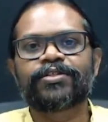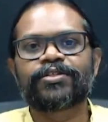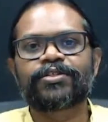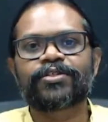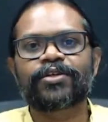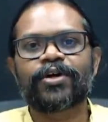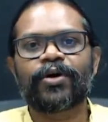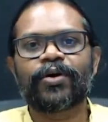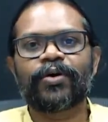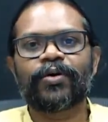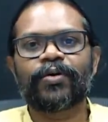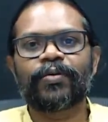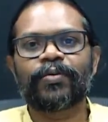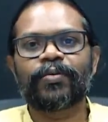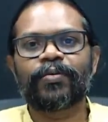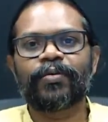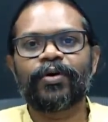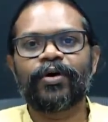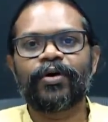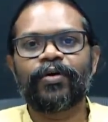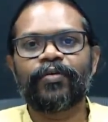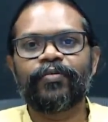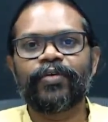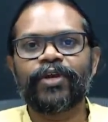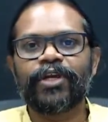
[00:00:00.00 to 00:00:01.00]
So
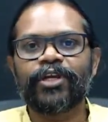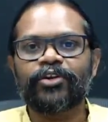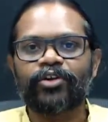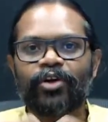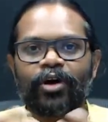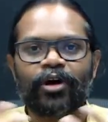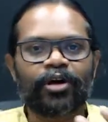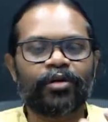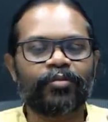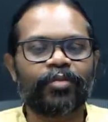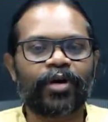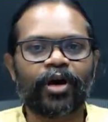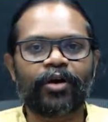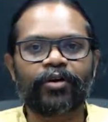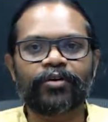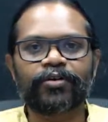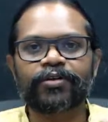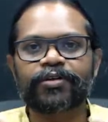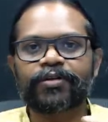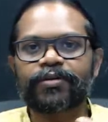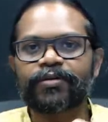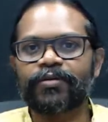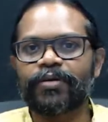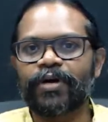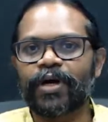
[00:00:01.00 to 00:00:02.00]
we talk about
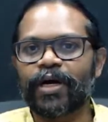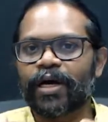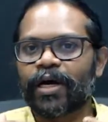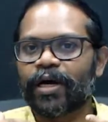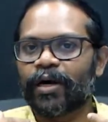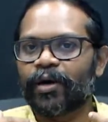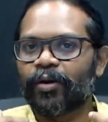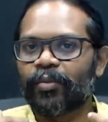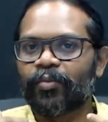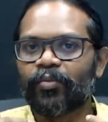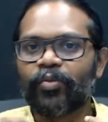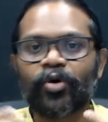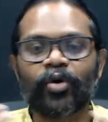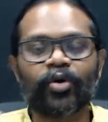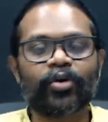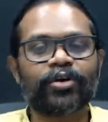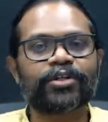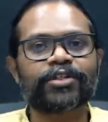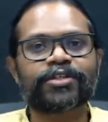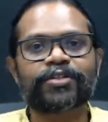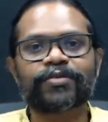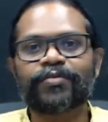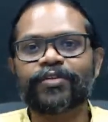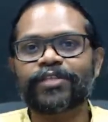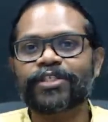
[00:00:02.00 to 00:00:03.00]
modes,
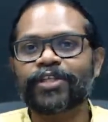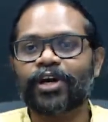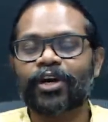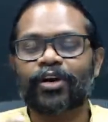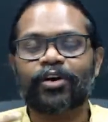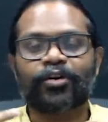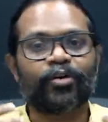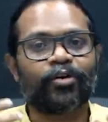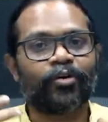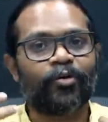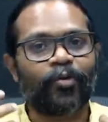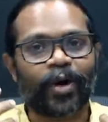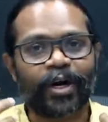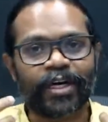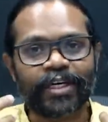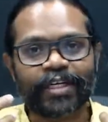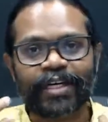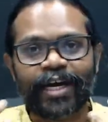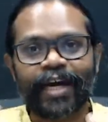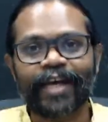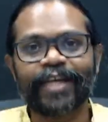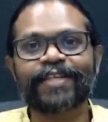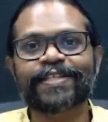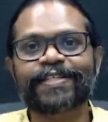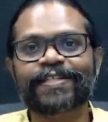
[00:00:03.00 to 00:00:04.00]
which are
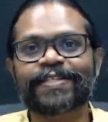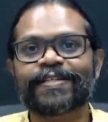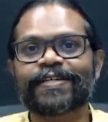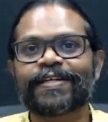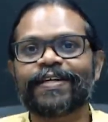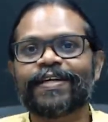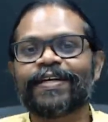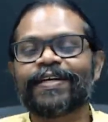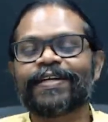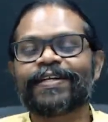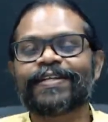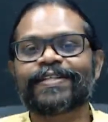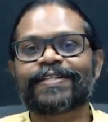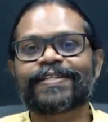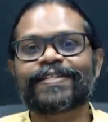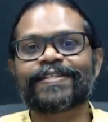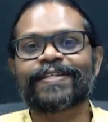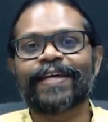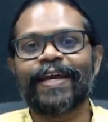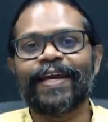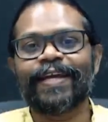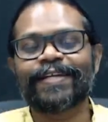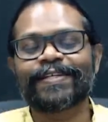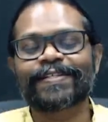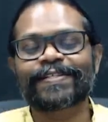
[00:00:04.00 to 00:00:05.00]
quantized
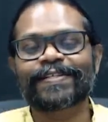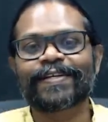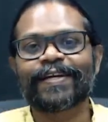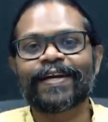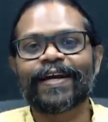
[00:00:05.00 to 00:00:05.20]
states,